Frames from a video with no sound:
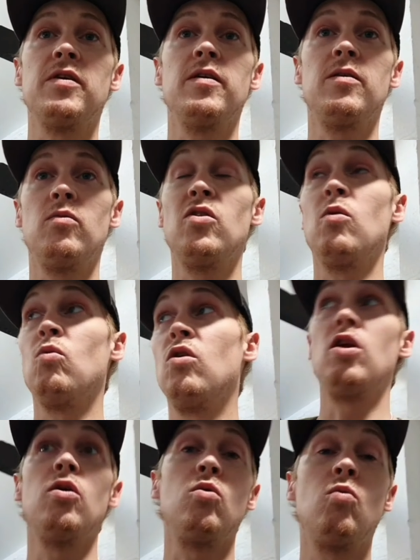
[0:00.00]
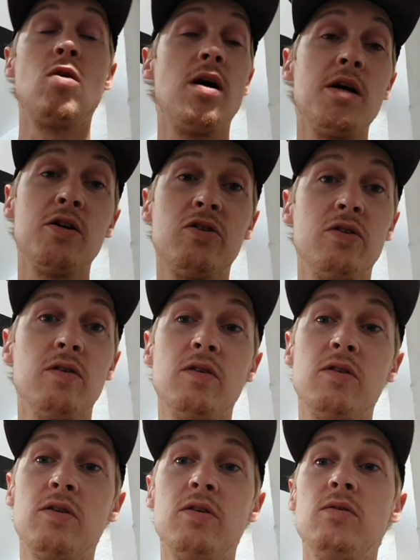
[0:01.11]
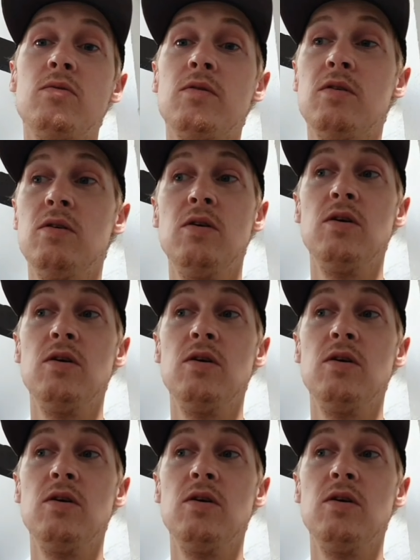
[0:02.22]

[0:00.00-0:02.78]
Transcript: really a load worse than